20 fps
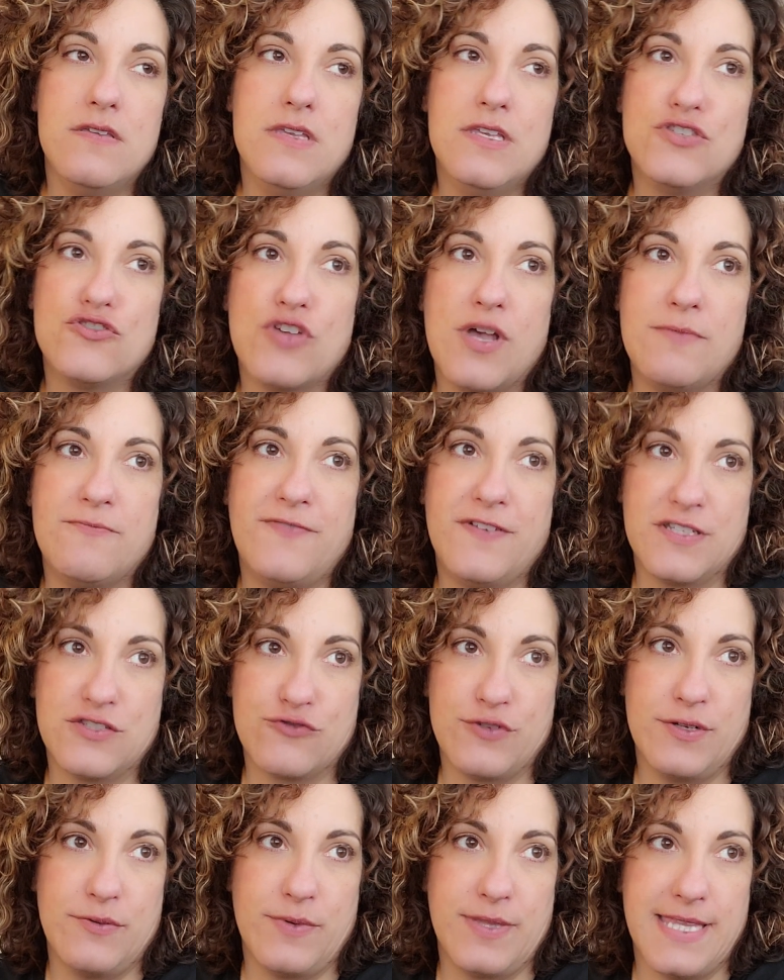So I'm
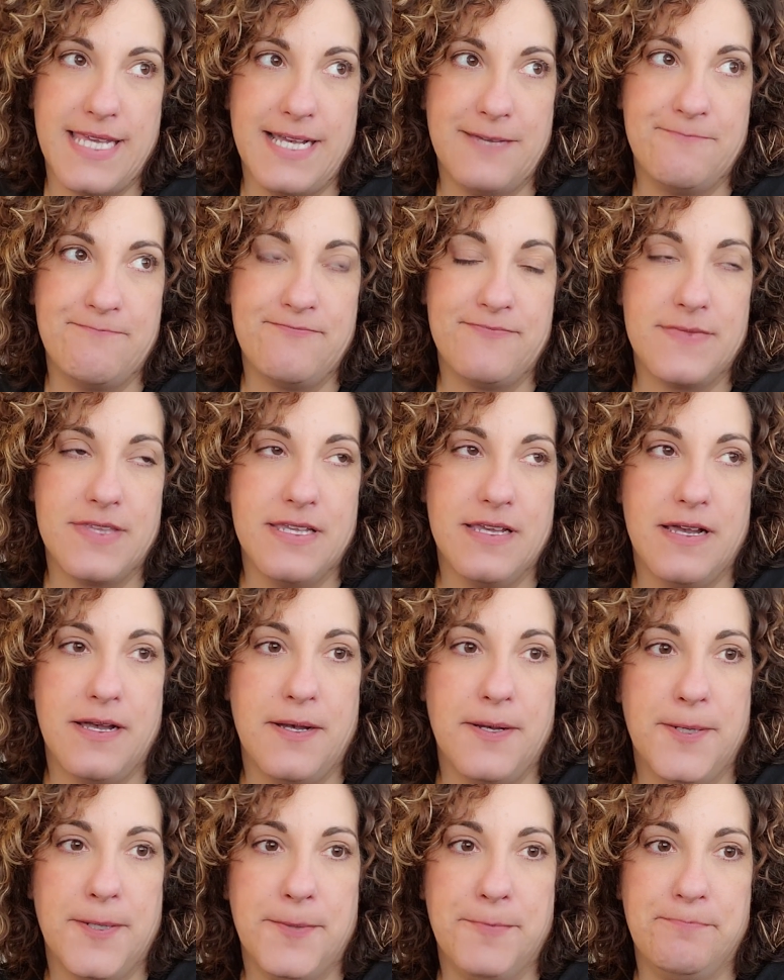frustrated with that.
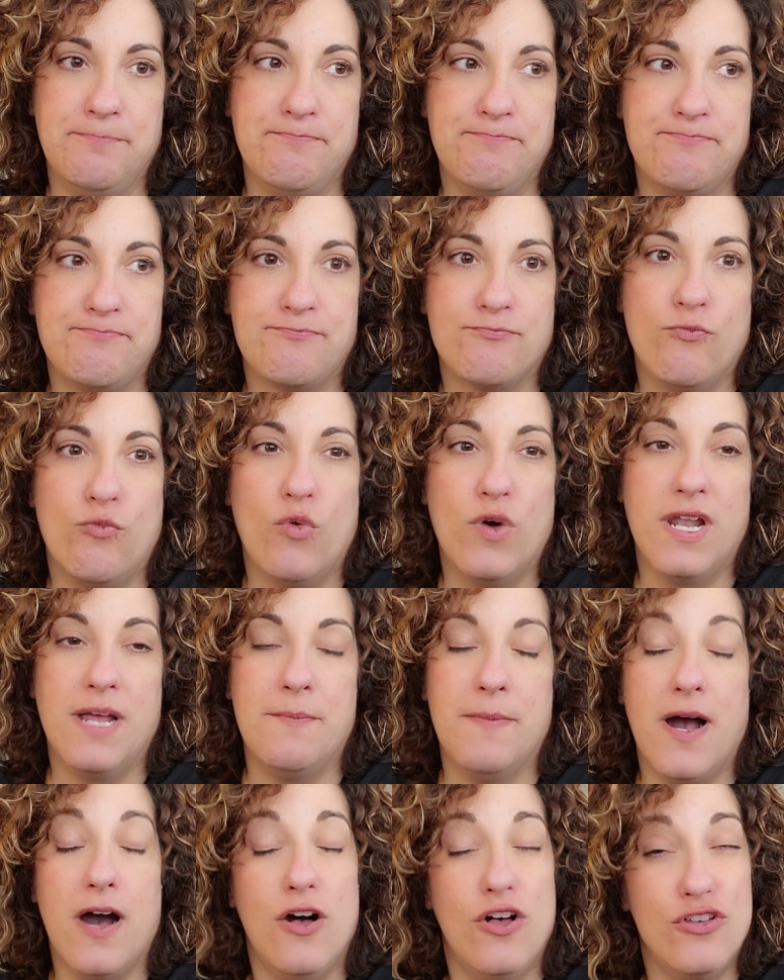Um, what
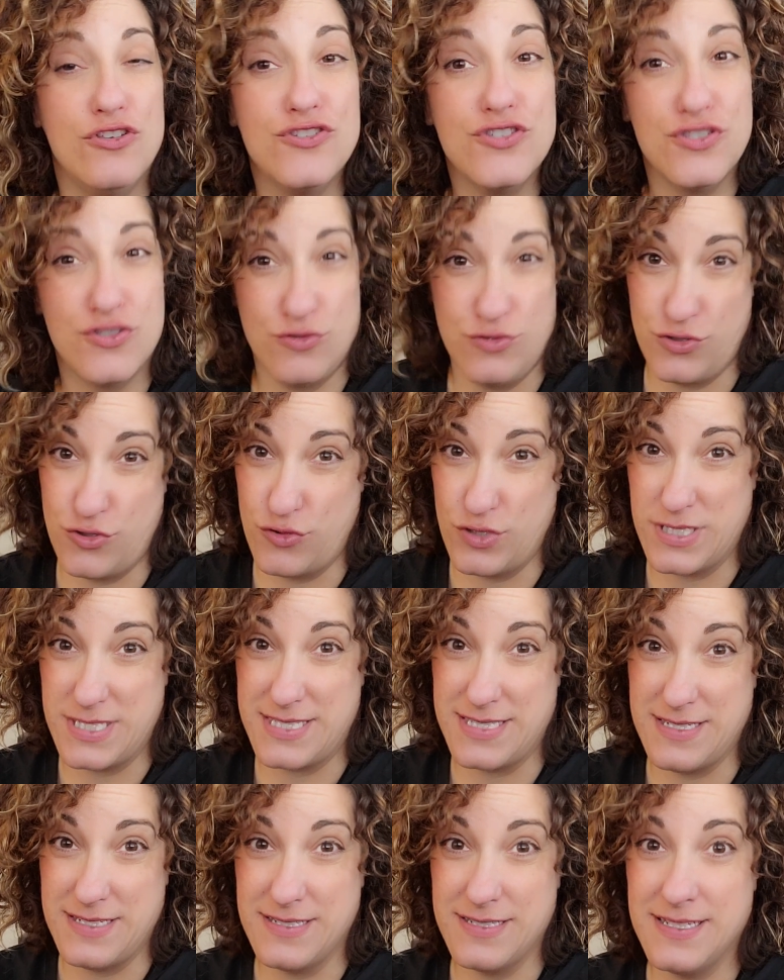I'm also
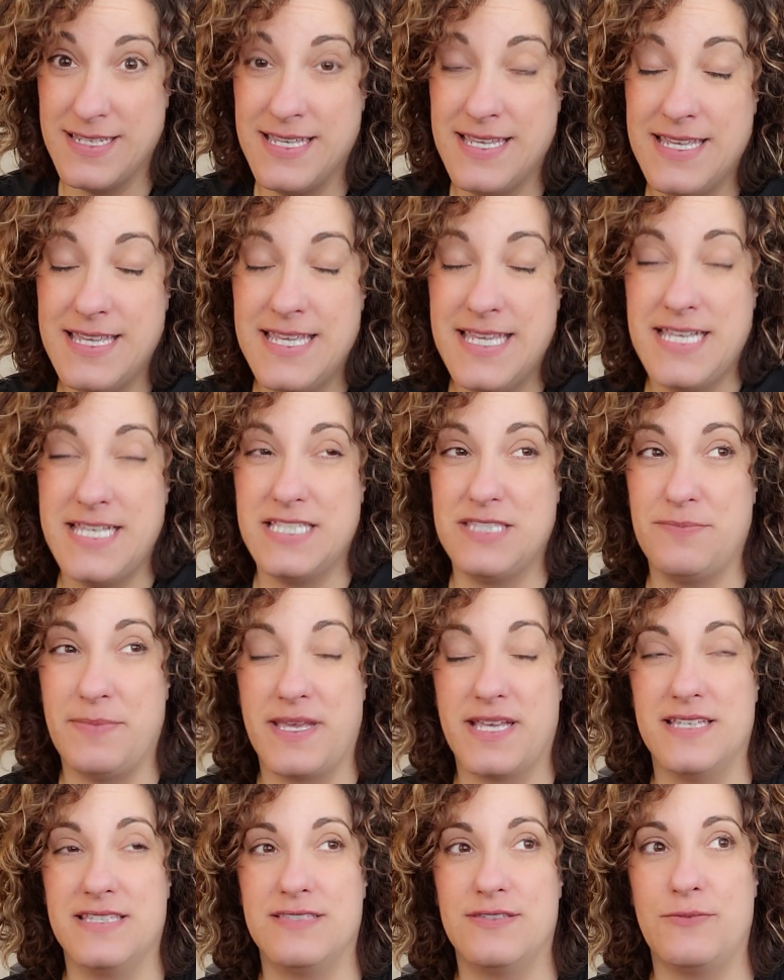noticing is
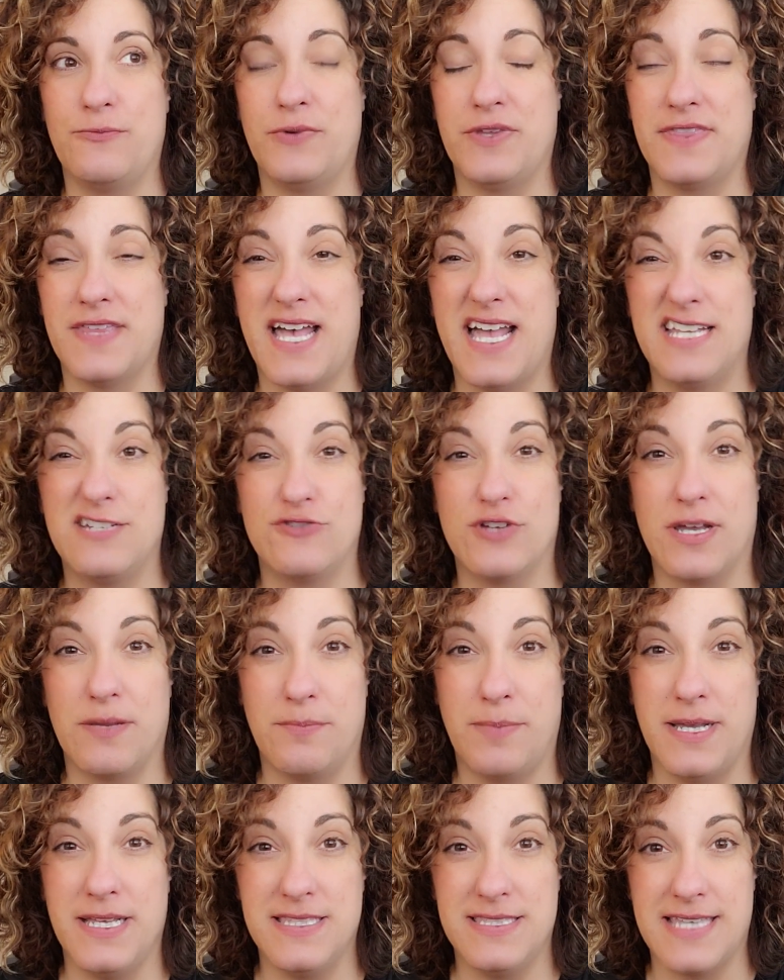because with the
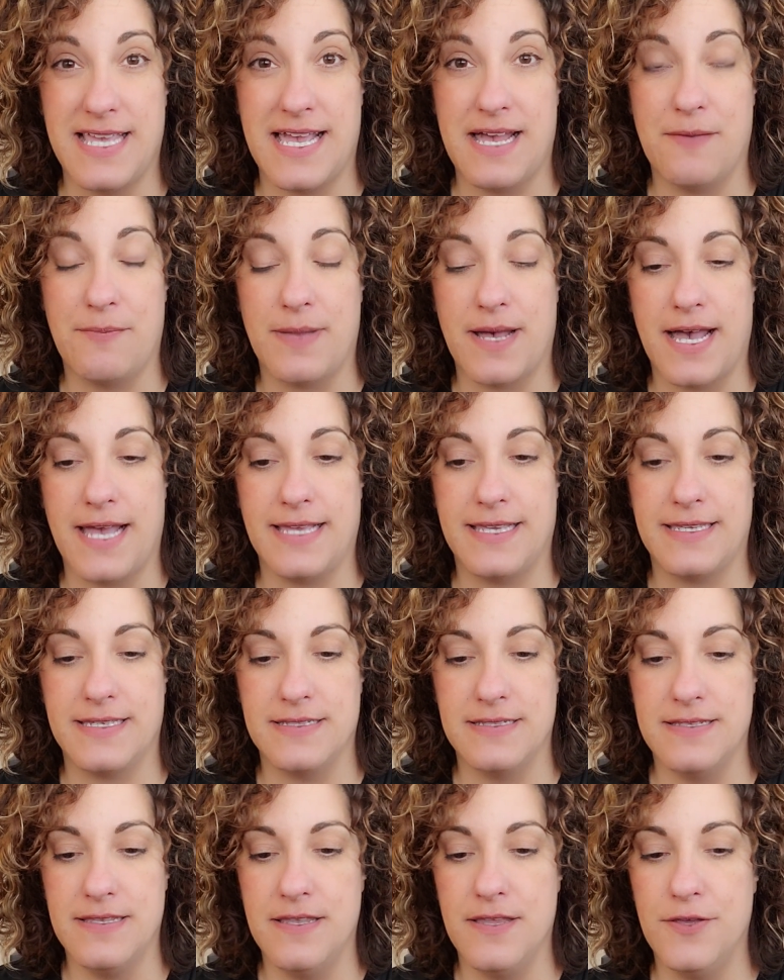iTrackBites app, I
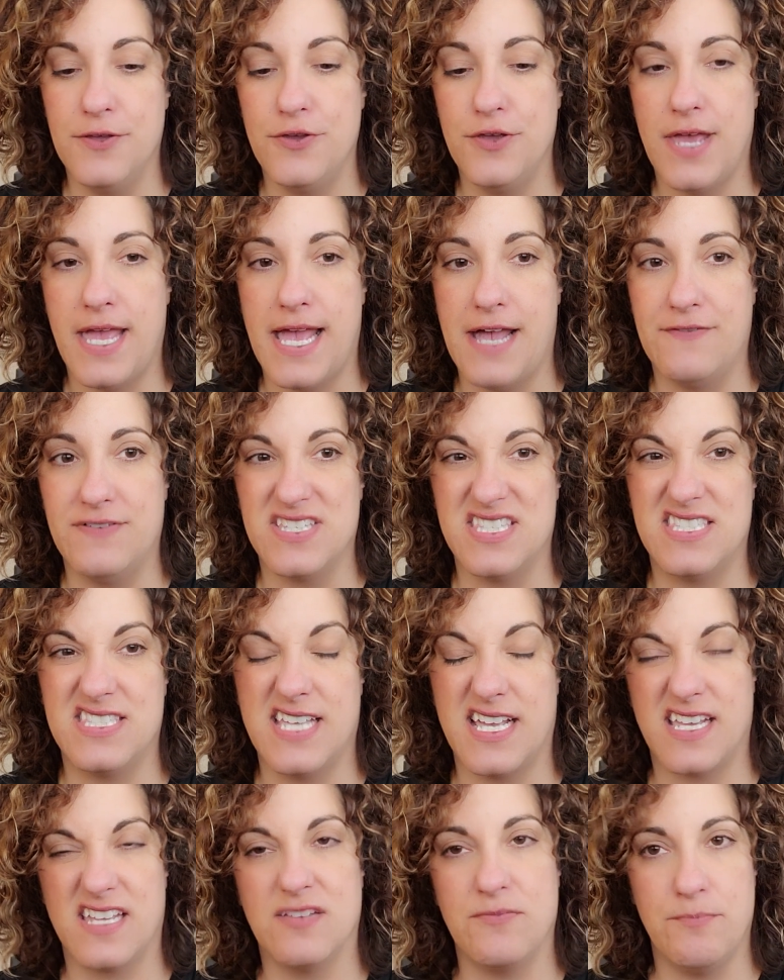can have a
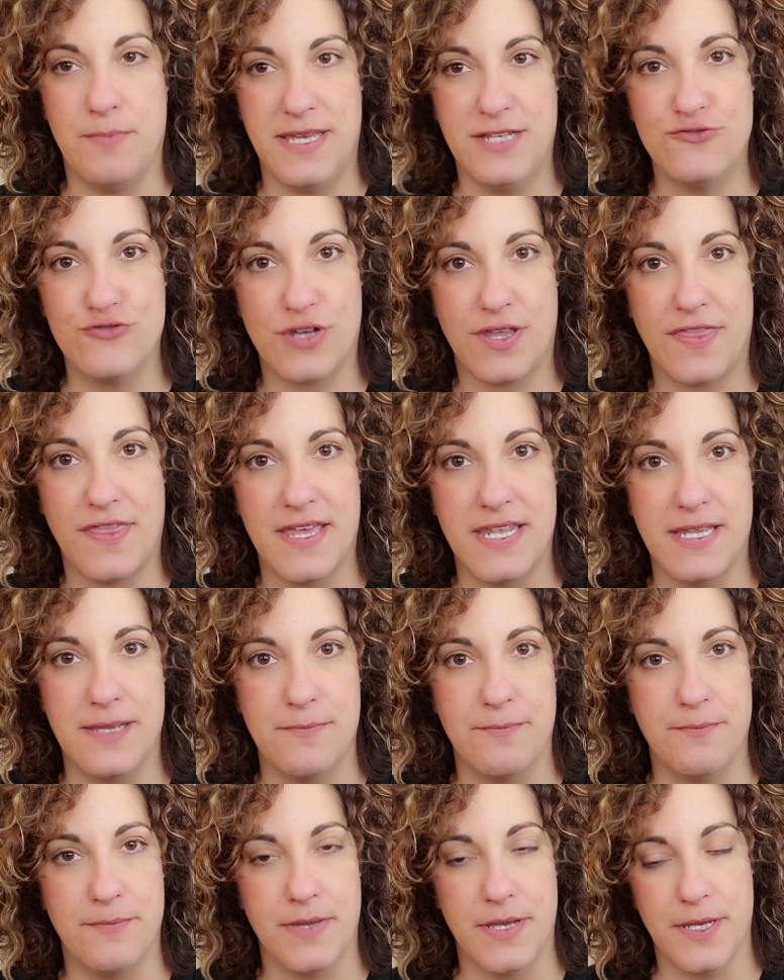second metric that
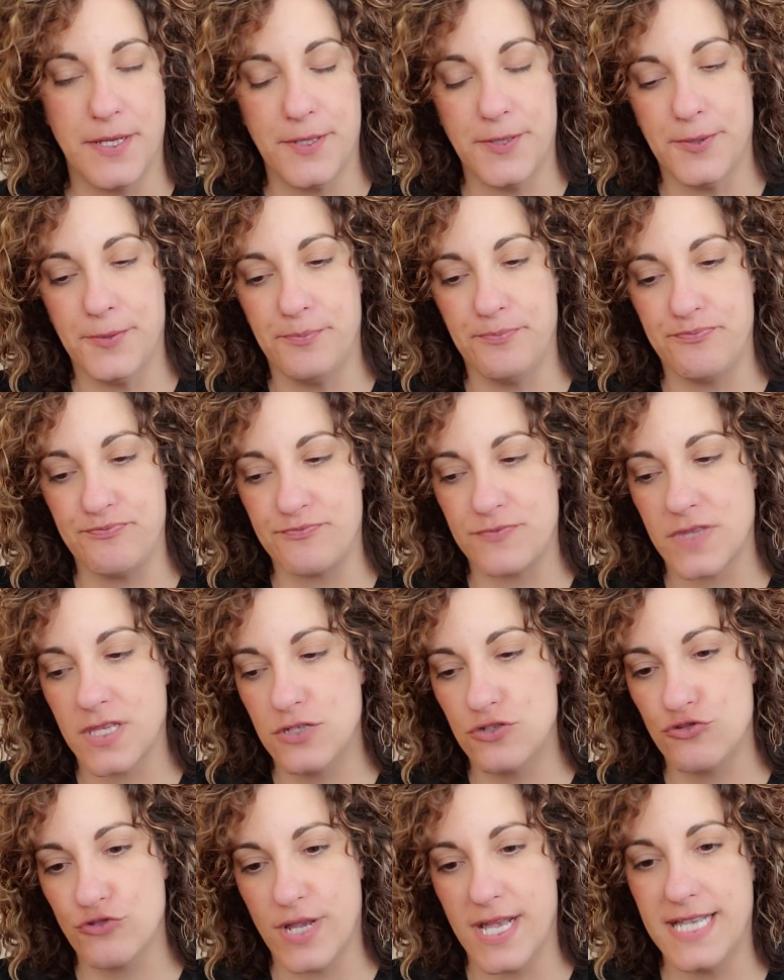I'm um,
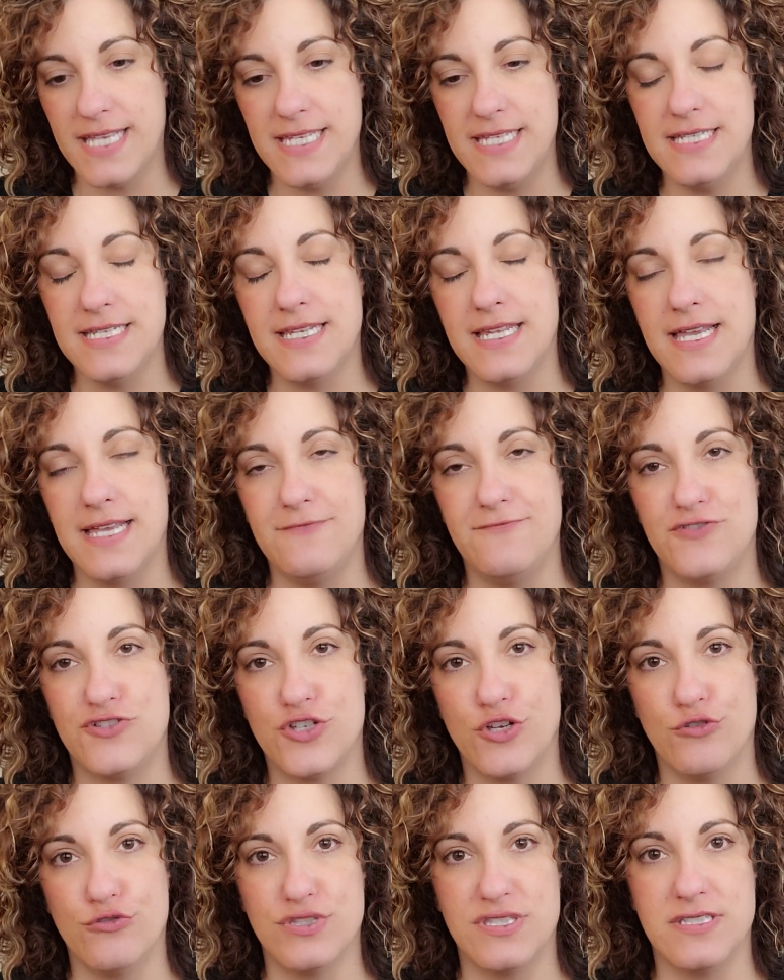tracking and I've
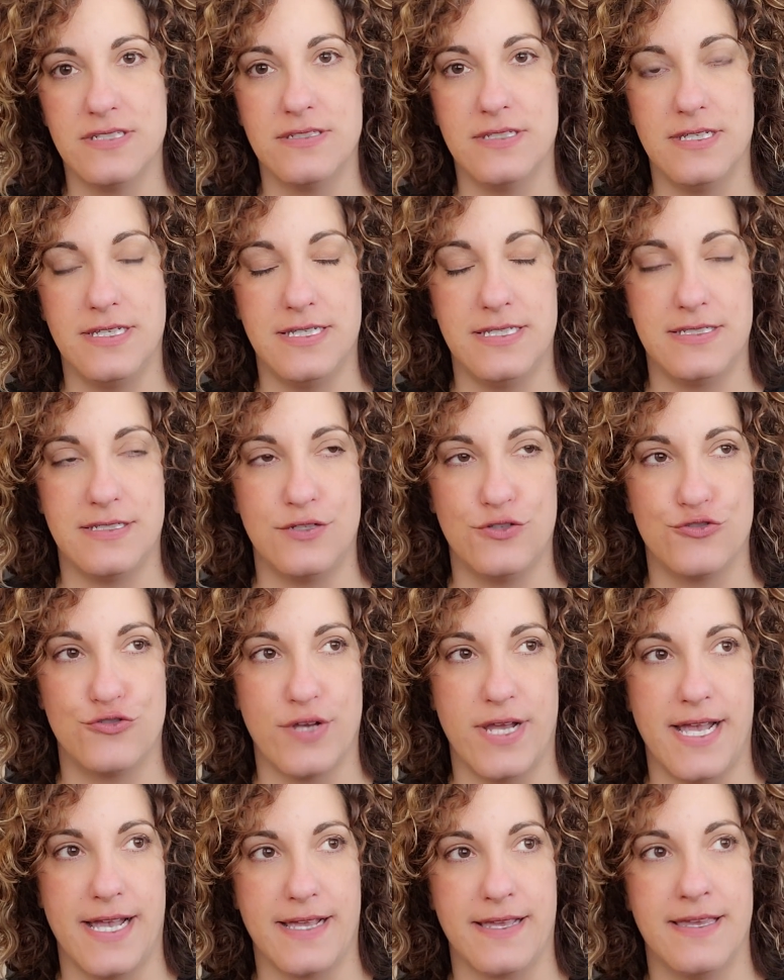chosen it to
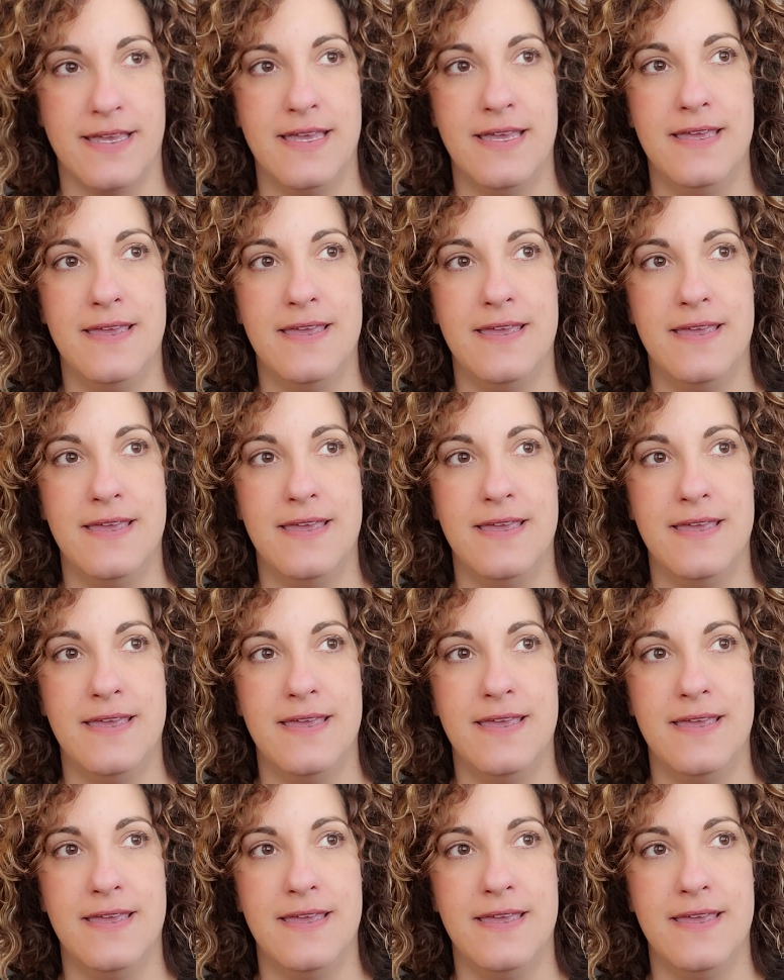track